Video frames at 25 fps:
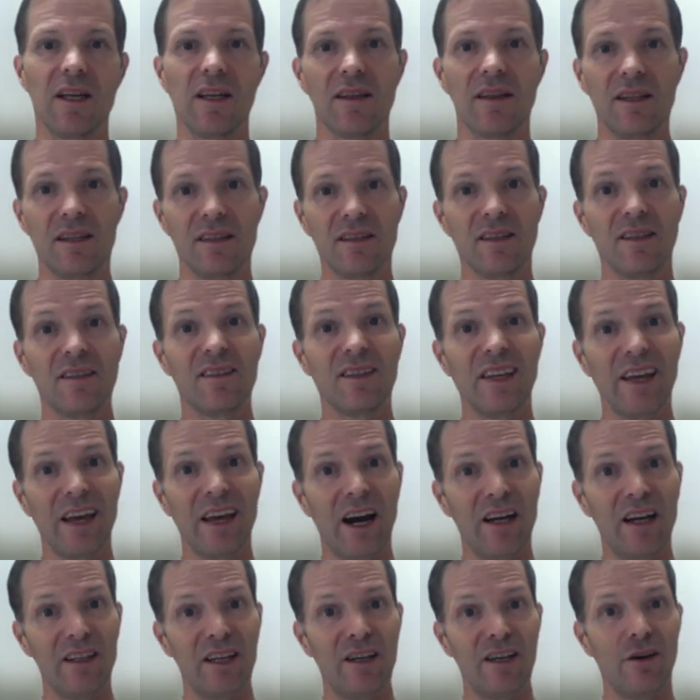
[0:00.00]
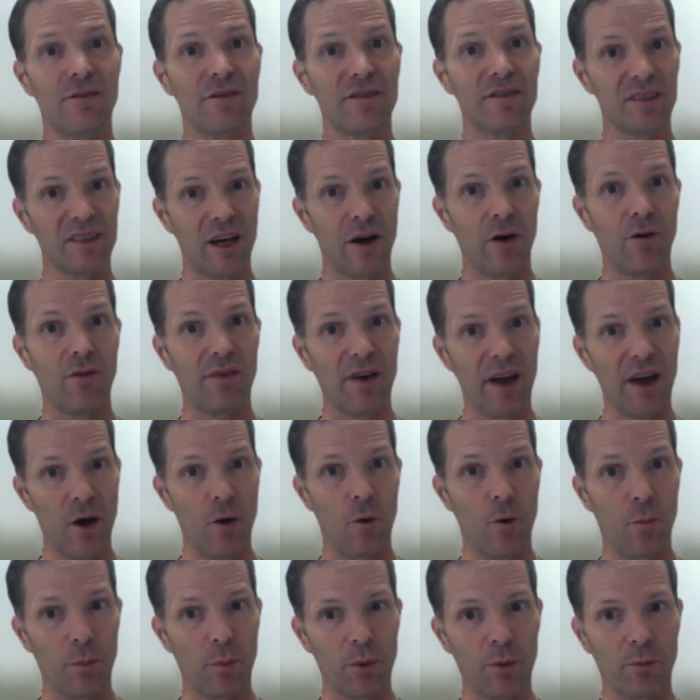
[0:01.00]
This is the idea of
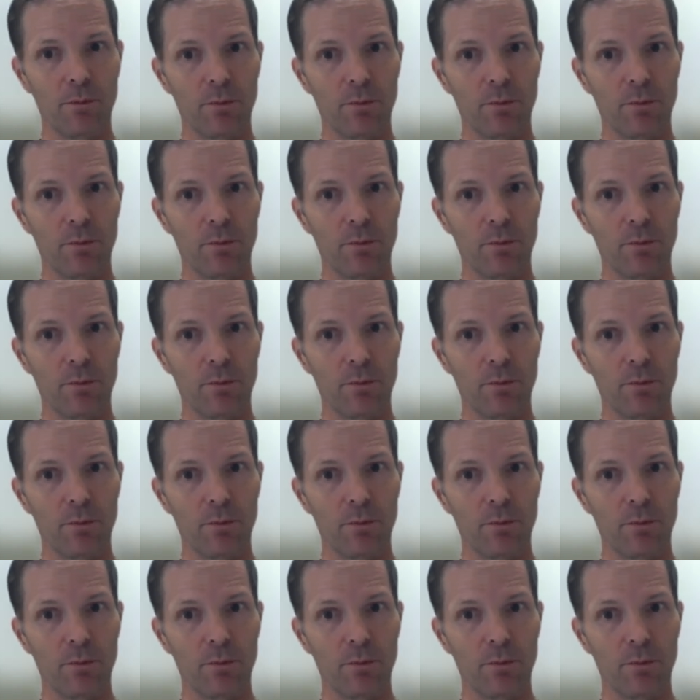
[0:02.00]
self-help.